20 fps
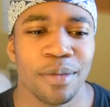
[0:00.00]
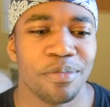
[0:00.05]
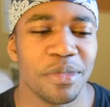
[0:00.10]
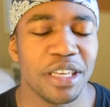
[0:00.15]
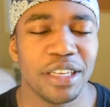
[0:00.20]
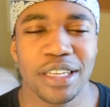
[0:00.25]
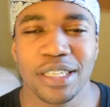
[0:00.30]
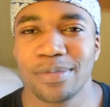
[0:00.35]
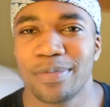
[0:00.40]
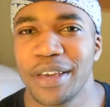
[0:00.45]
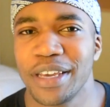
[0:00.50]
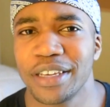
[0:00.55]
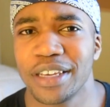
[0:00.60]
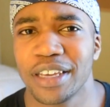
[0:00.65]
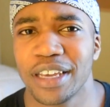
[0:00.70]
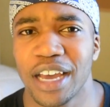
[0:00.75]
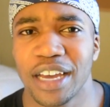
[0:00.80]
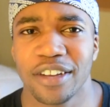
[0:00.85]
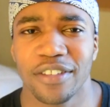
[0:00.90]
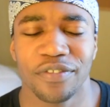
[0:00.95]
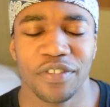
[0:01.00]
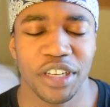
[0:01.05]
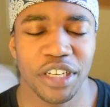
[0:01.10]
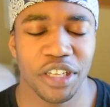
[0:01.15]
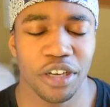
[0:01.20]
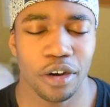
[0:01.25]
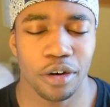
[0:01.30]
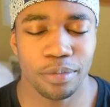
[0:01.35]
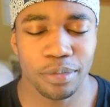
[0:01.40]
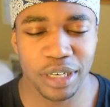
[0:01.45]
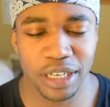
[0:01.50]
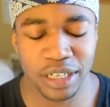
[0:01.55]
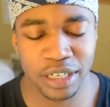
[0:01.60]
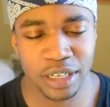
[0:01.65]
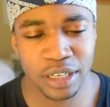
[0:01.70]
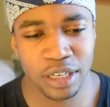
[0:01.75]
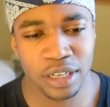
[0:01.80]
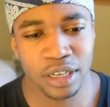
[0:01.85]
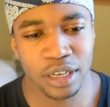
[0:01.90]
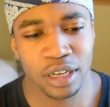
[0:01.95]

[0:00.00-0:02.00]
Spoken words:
meatless bacon kind of video, but